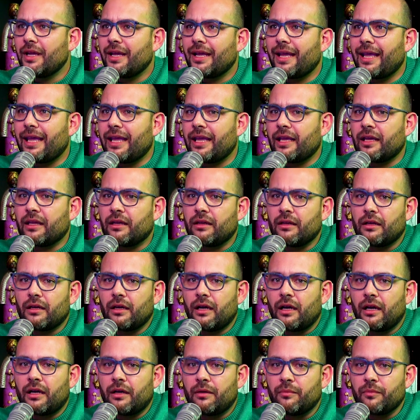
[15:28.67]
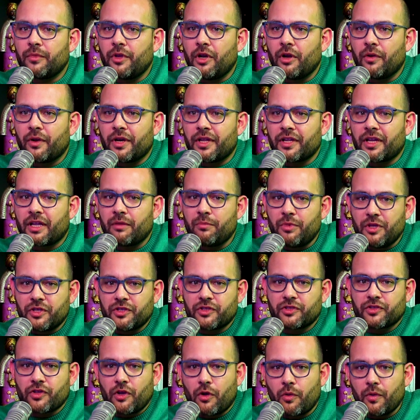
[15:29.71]
and it can be
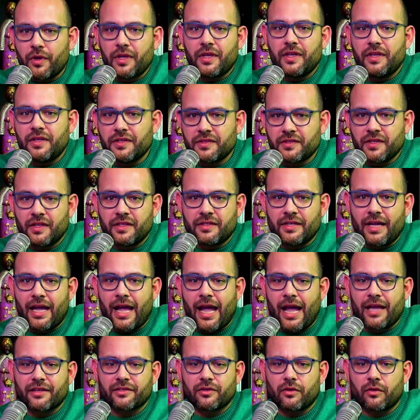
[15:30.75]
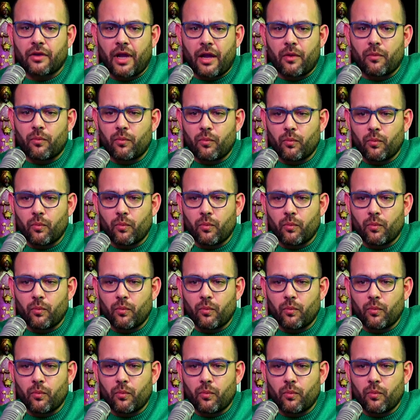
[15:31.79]
so easy to ask, okay,